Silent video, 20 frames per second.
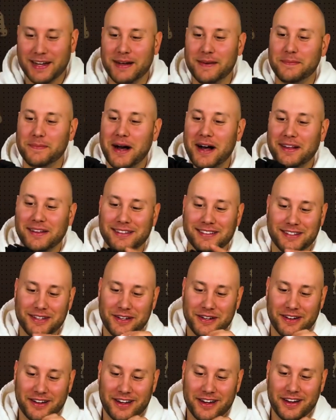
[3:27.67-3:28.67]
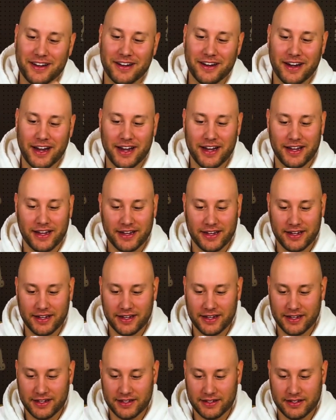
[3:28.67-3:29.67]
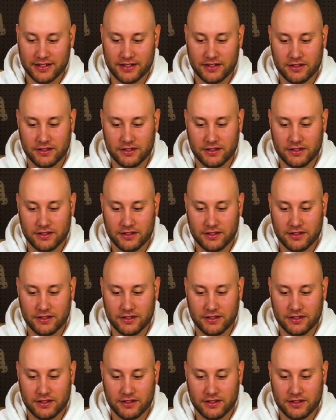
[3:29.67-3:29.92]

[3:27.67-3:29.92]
Molly's your gear, and